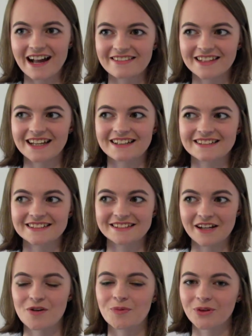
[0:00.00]
and that is a
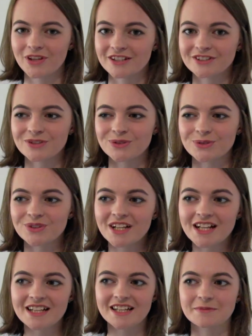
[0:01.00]
terrible thing to do,
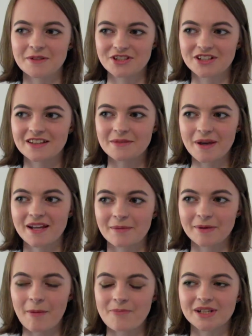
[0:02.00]
especially in the
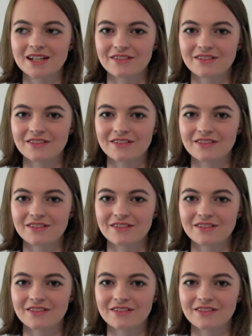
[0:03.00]
makeup company.